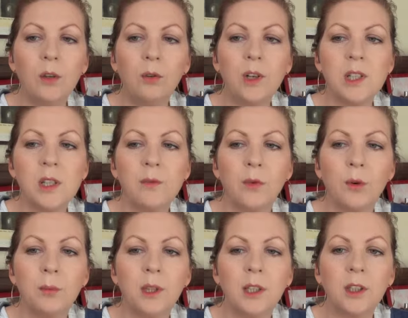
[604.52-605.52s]
non-greasy
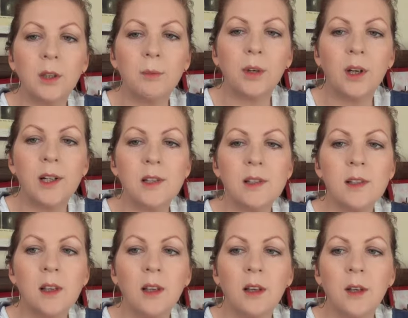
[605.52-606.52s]
formula
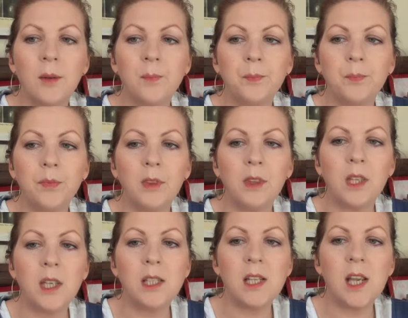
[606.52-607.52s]
combines
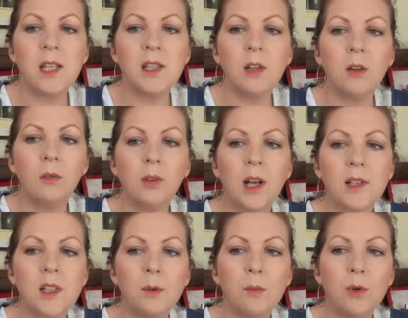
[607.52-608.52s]
the intense and
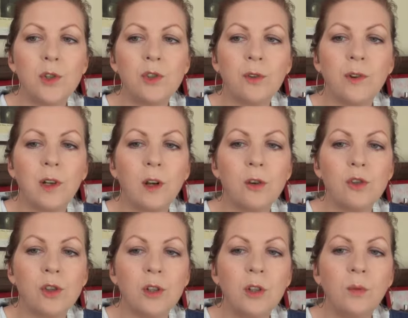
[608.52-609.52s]
long-lasting moisture of a
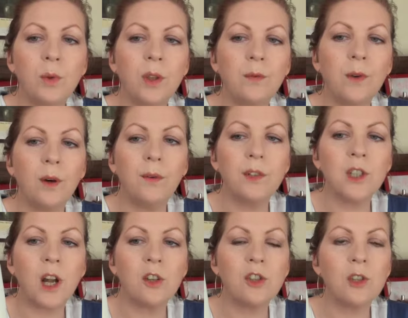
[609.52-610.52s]
lotion with the velvet
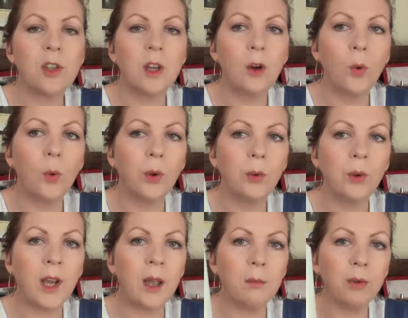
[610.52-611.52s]
touch that an oil
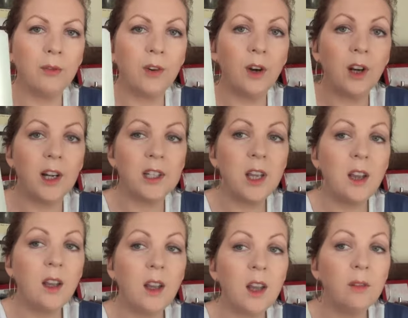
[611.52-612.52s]
can provide.
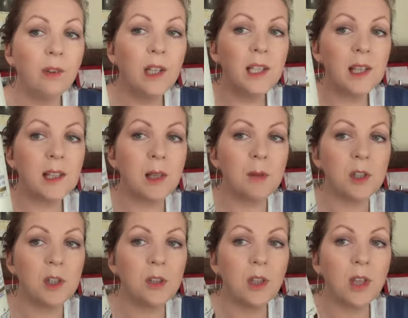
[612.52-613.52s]
And it really does seem
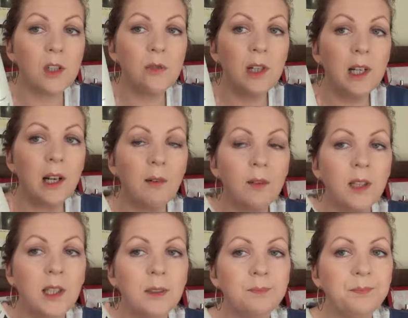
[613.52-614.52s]
to do that. It's really
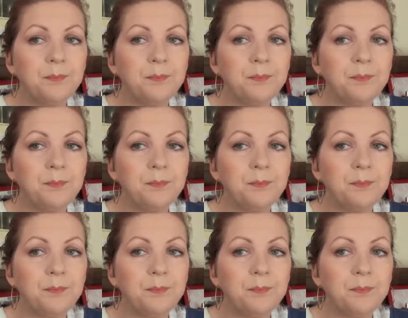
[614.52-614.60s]
lovely